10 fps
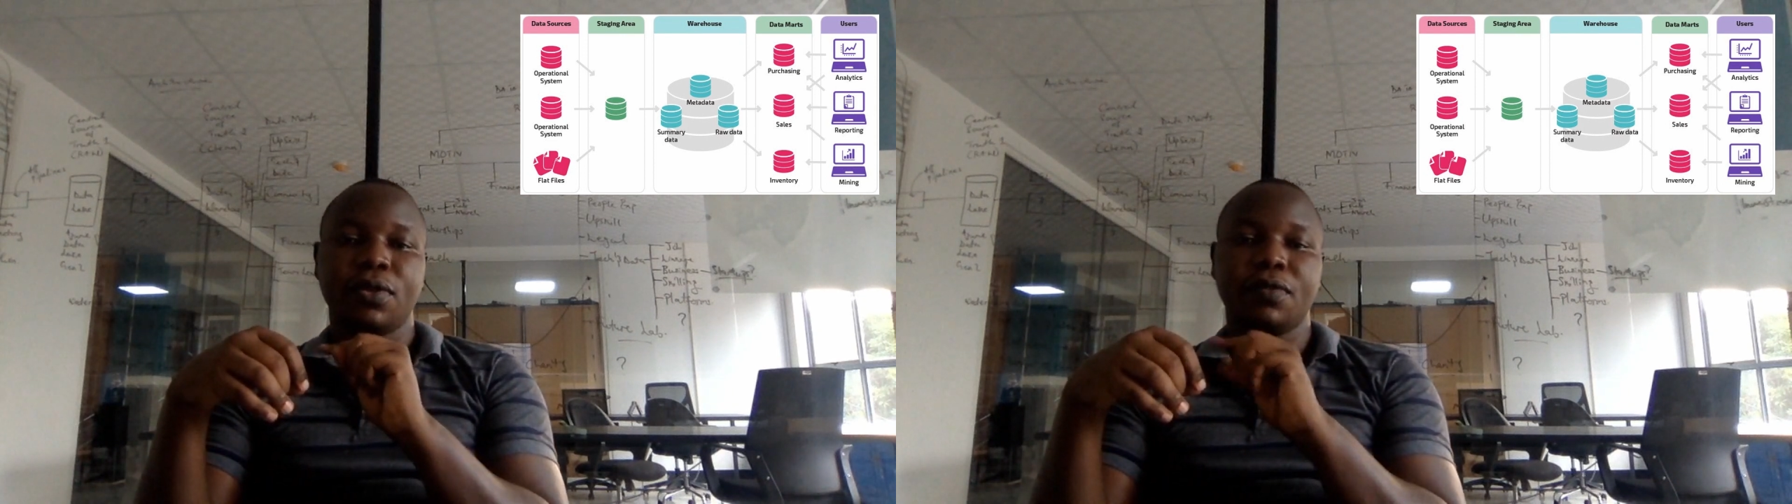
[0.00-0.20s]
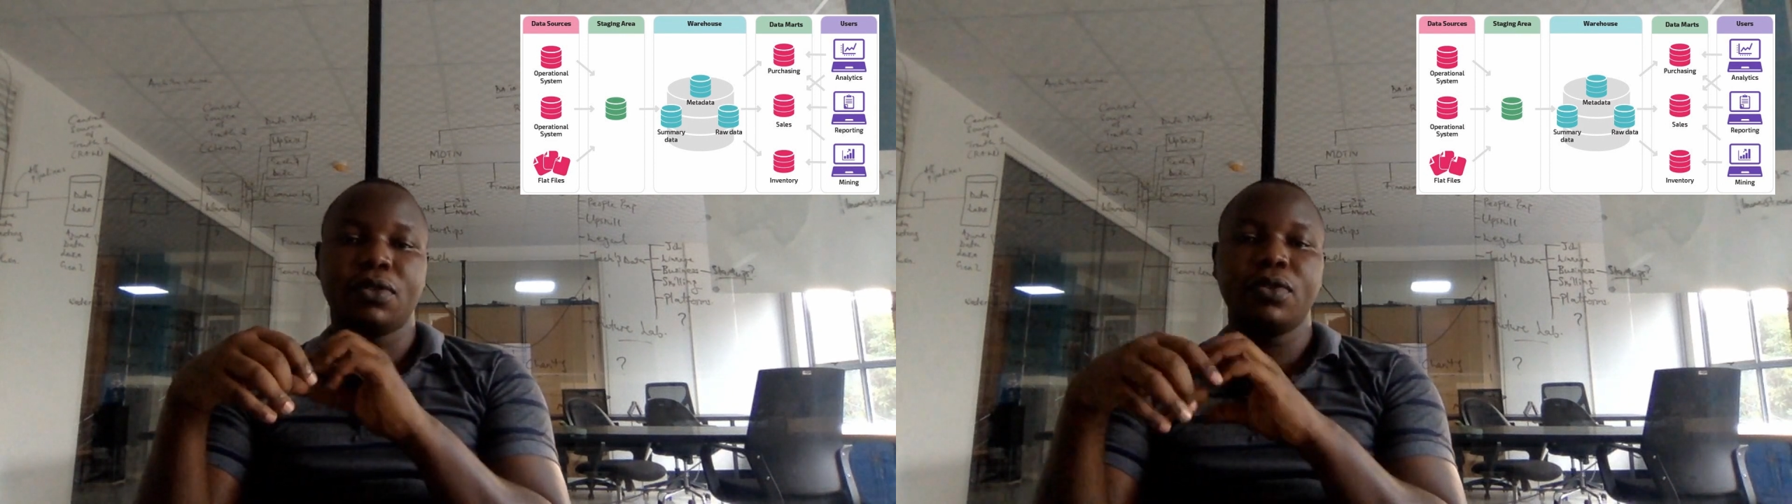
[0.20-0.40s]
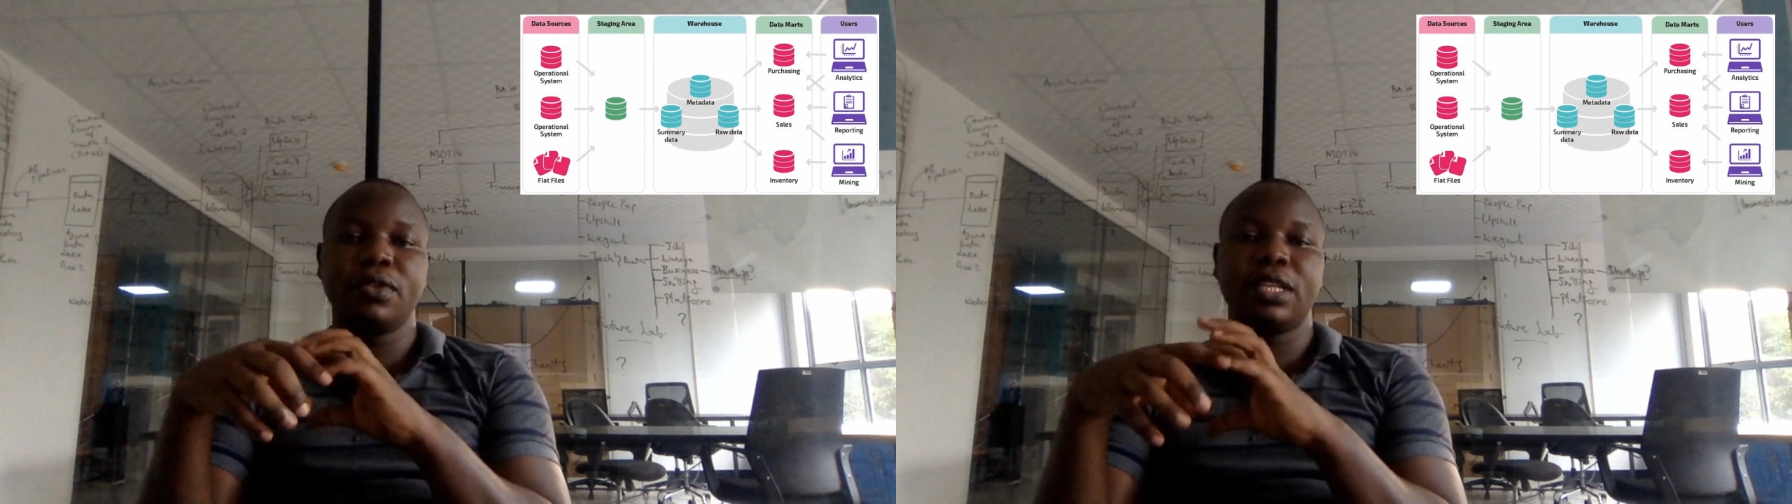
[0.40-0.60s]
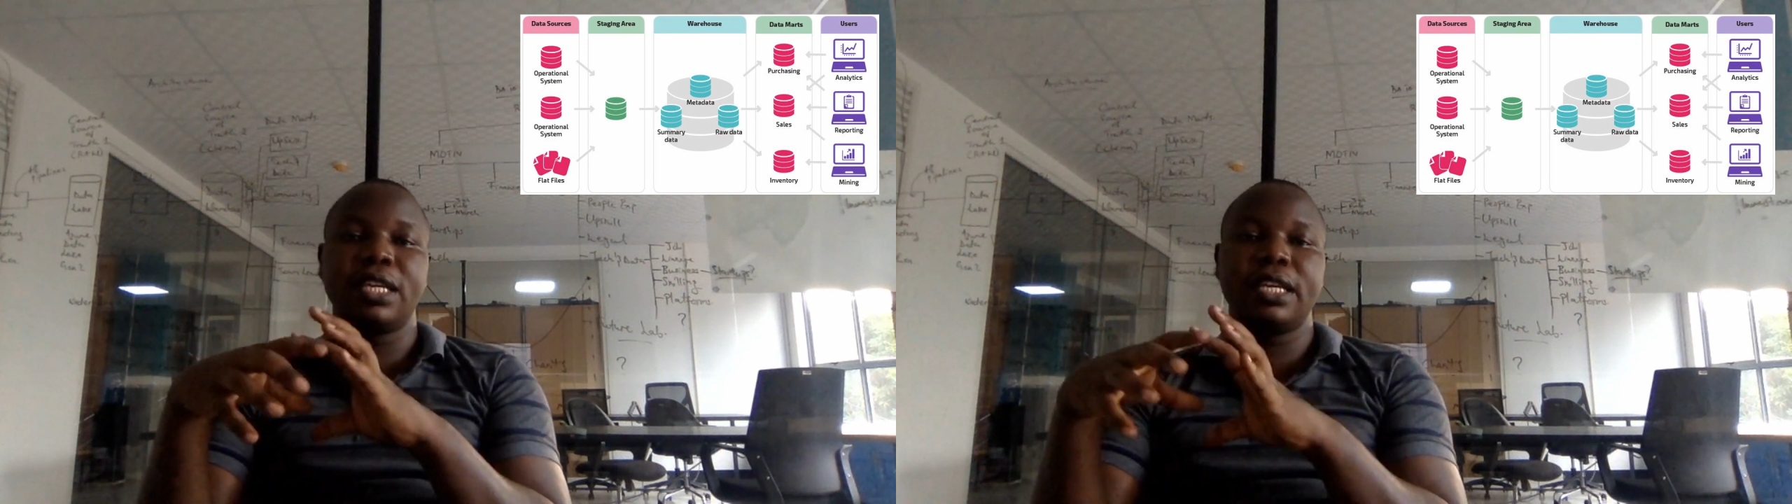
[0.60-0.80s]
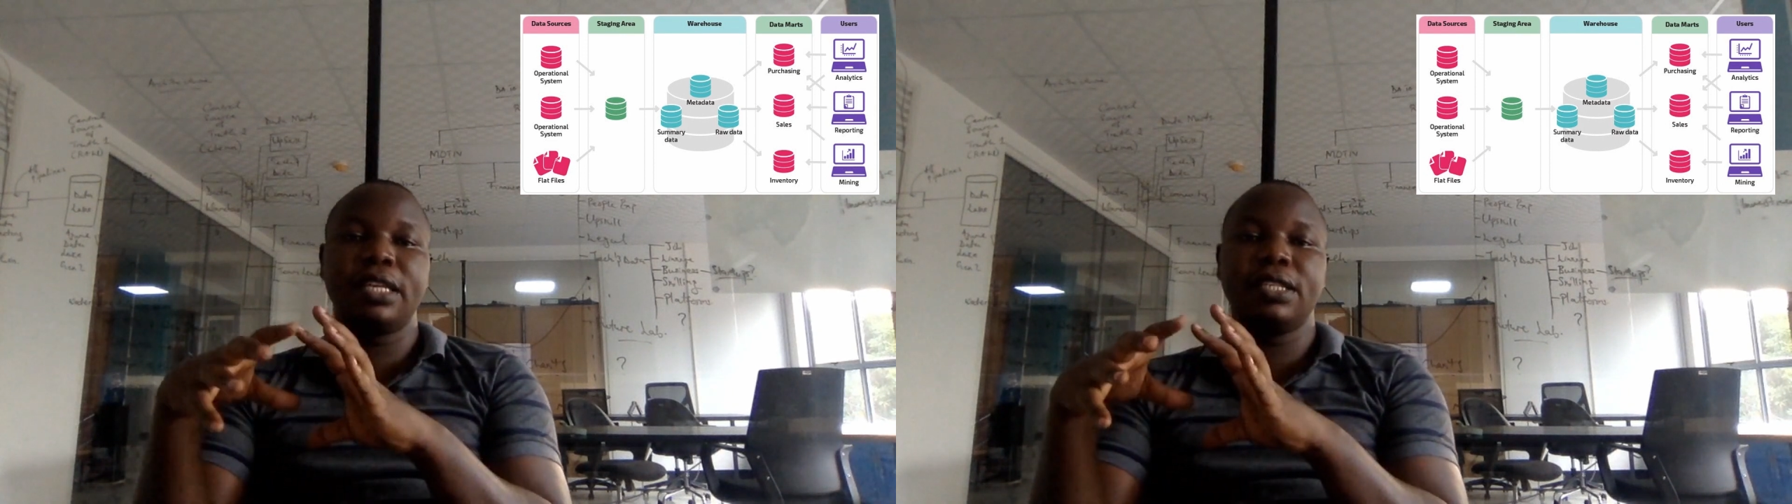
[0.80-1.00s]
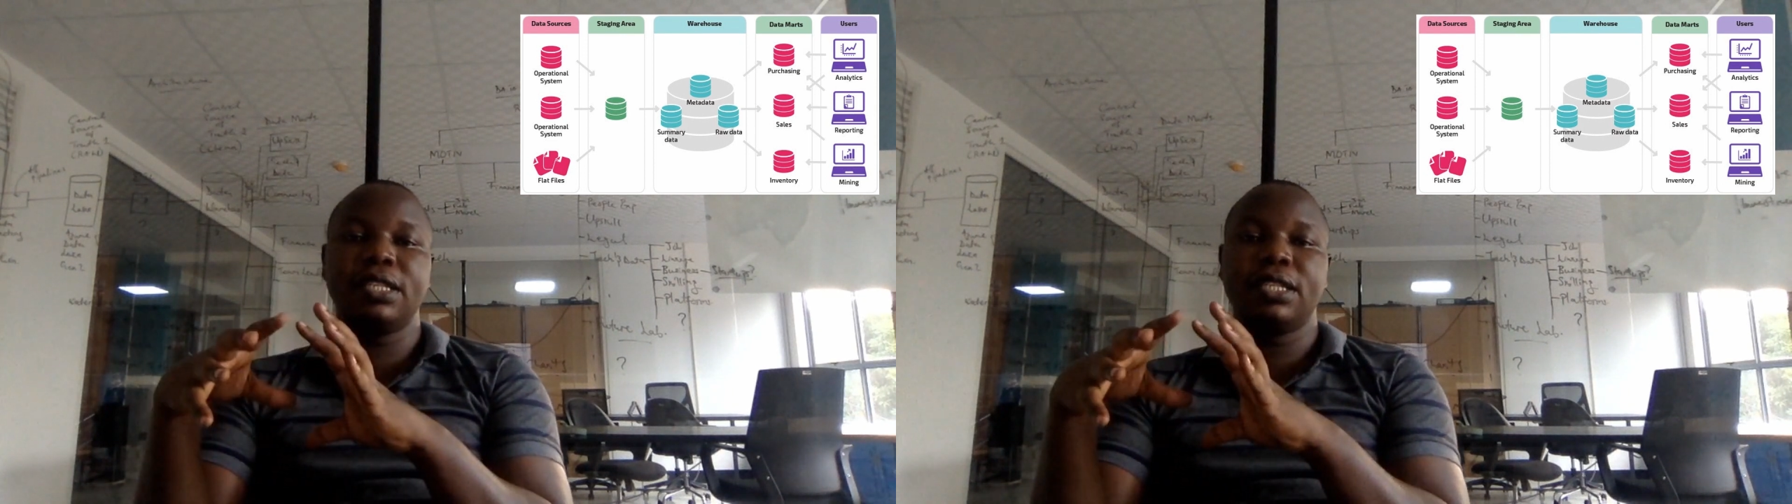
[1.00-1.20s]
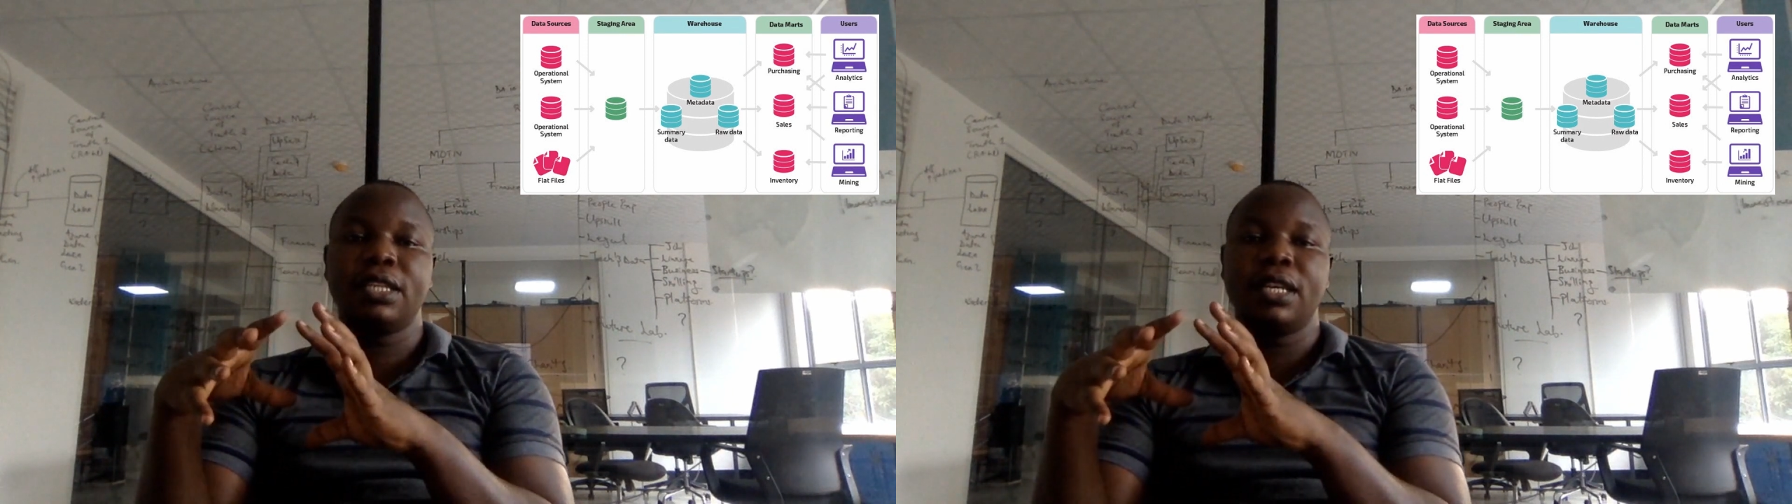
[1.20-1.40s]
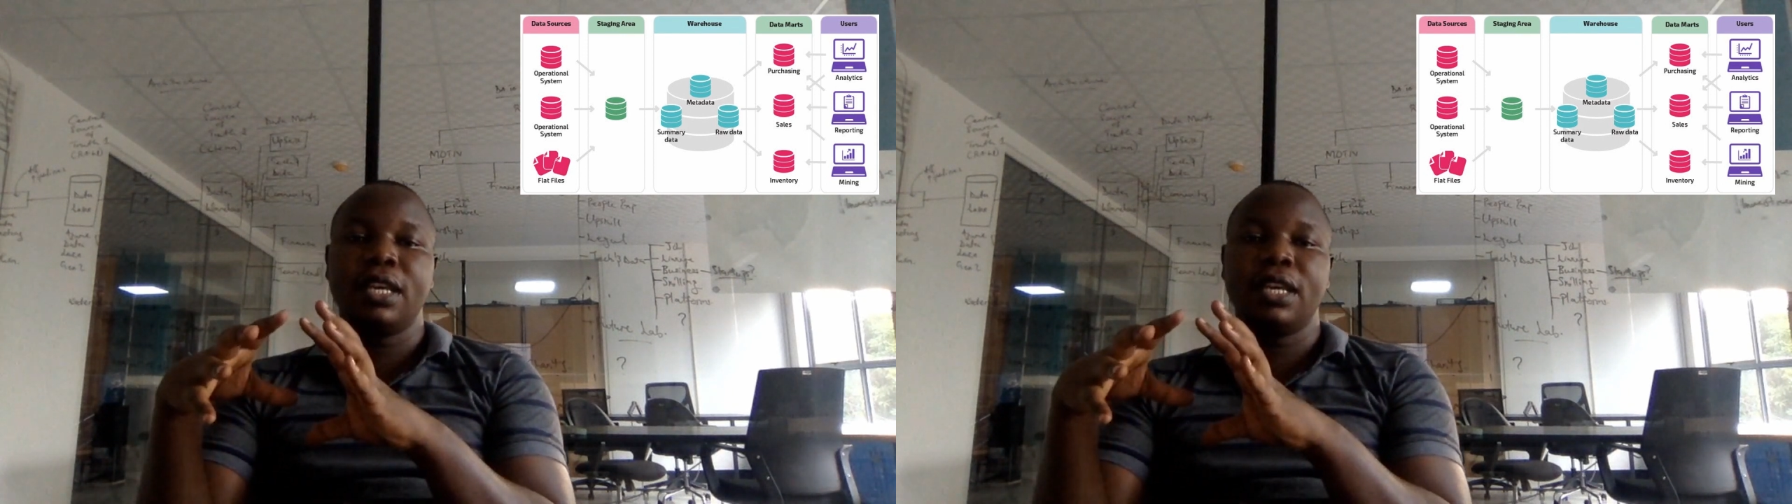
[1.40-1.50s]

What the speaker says: of truth is